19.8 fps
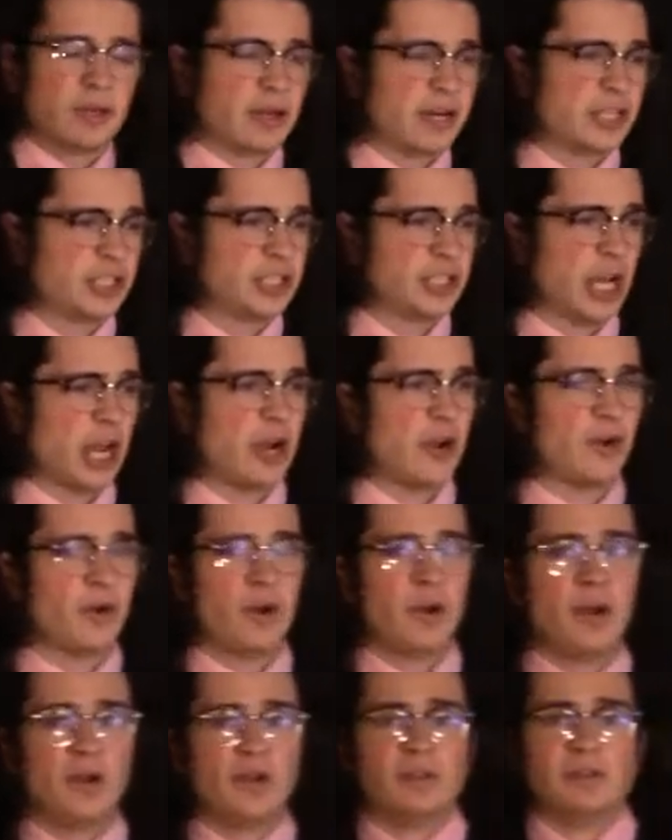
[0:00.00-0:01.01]
gotta share
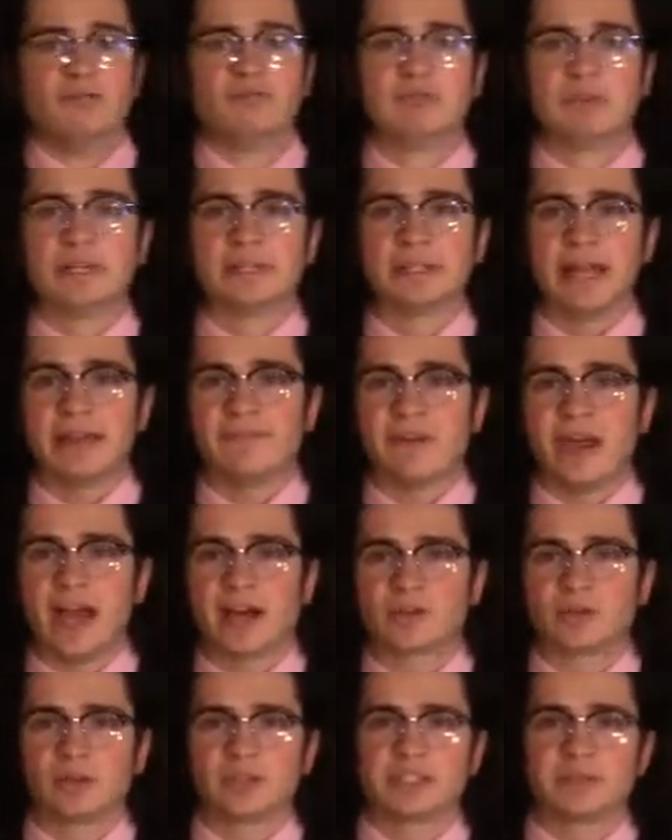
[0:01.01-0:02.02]
real-life
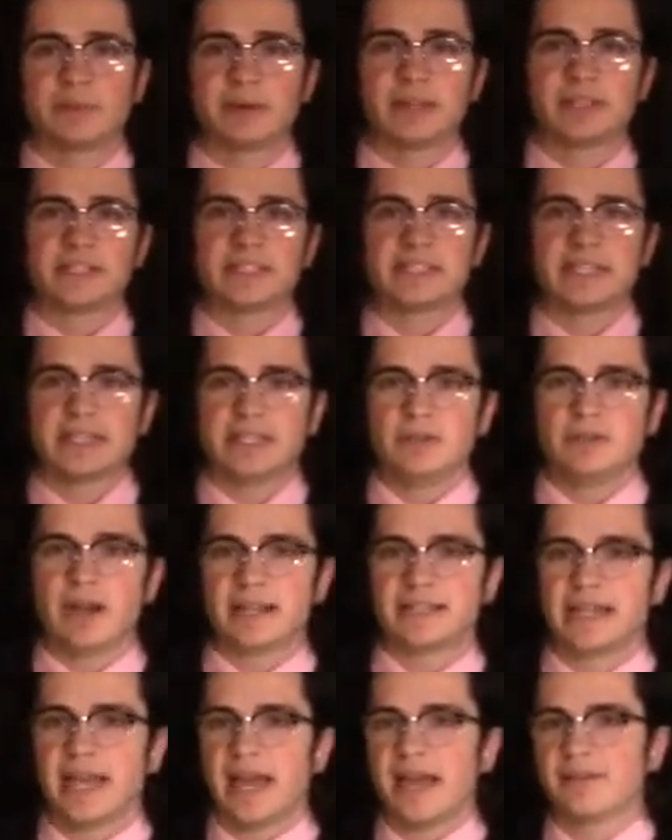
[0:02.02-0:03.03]
actual experiences that you
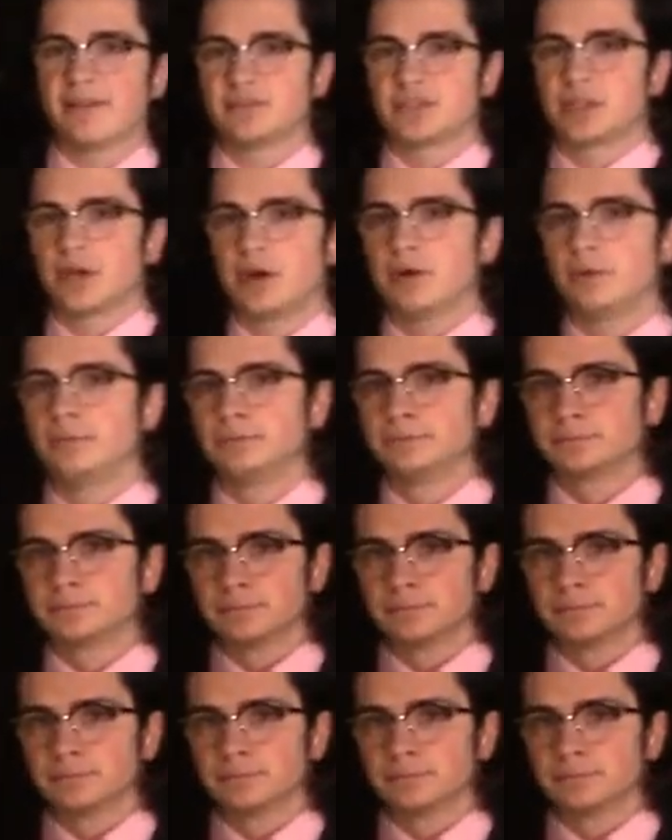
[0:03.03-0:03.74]
guys have. So